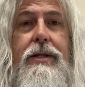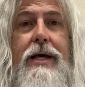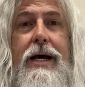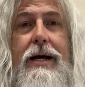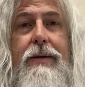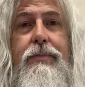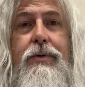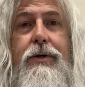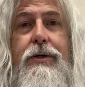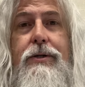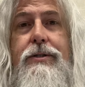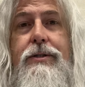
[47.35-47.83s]

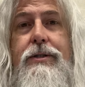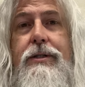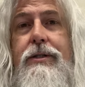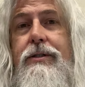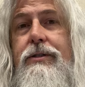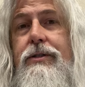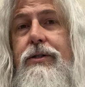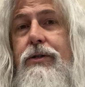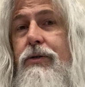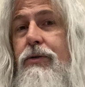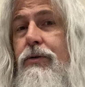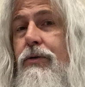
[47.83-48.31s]
that person
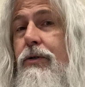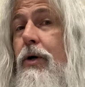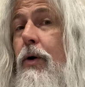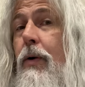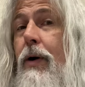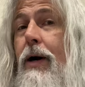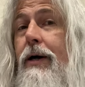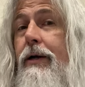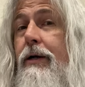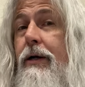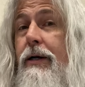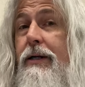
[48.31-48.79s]
to go
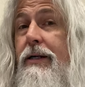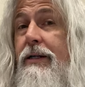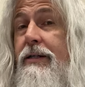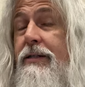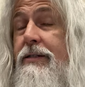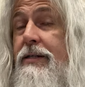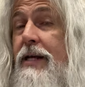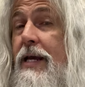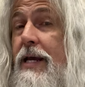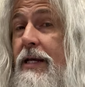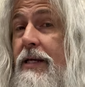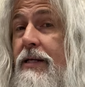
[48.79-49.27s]
out on a
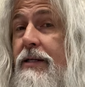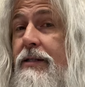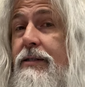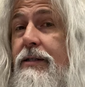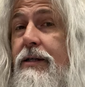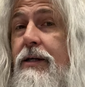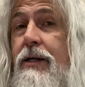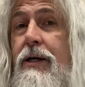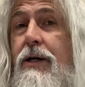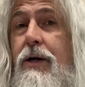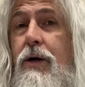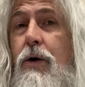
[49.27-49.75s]
date
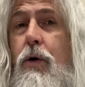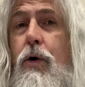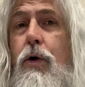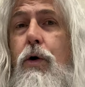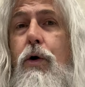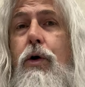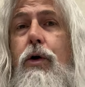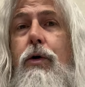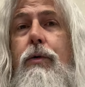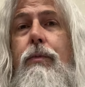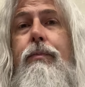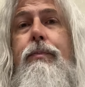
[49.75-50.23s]

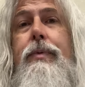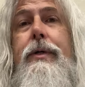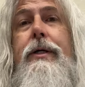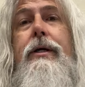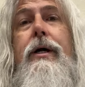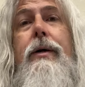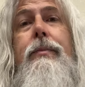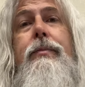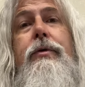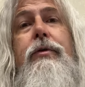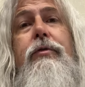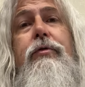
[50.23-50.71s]
or
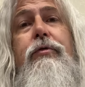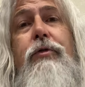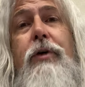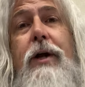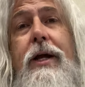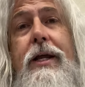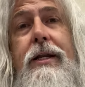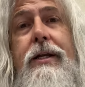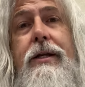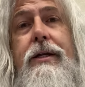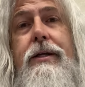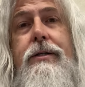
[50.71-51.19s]
become your
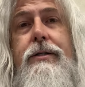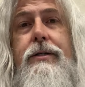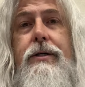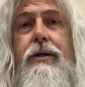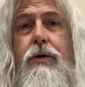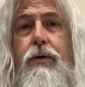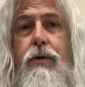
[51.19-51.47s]
friend,